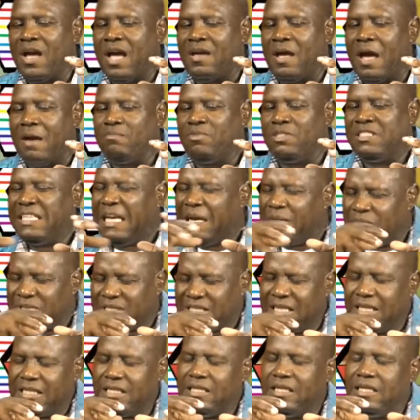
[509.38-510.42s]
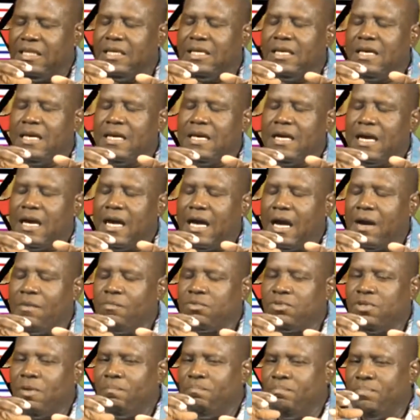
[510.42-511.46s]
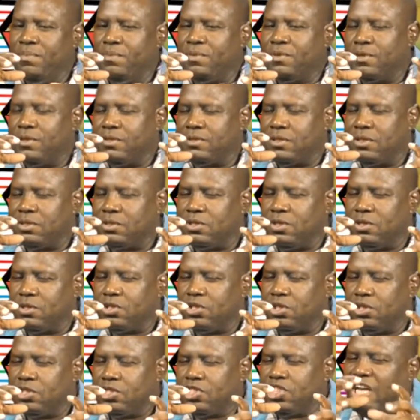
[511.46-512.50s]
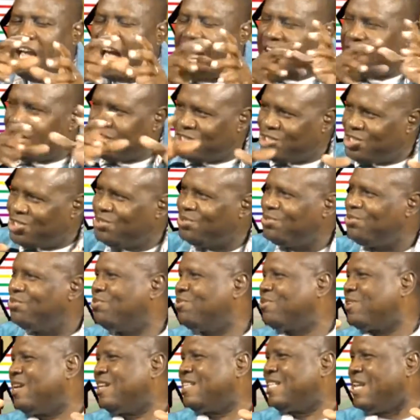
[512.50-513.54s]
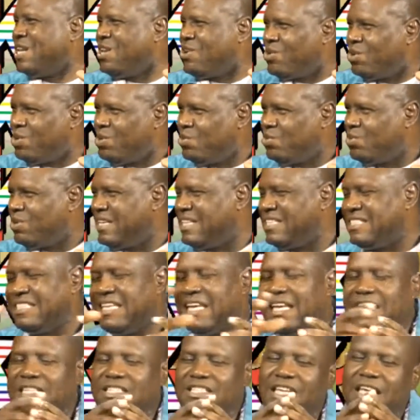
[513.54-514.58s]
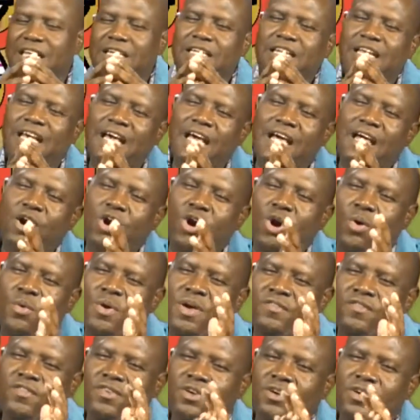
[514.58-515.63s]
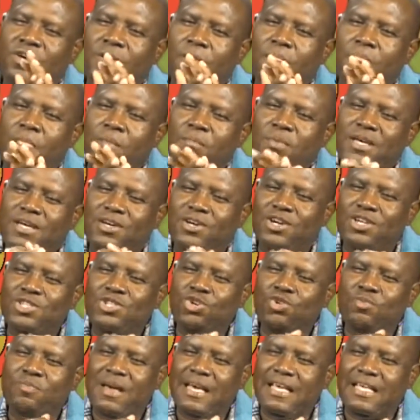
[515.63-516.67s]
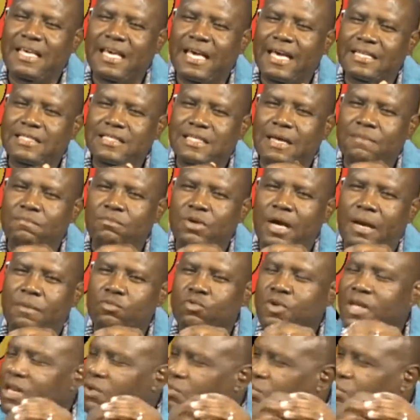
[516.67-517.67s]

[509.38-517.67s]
I'm tempted to challenge you because I know you're intelligent. However, because you're my guest, I'm really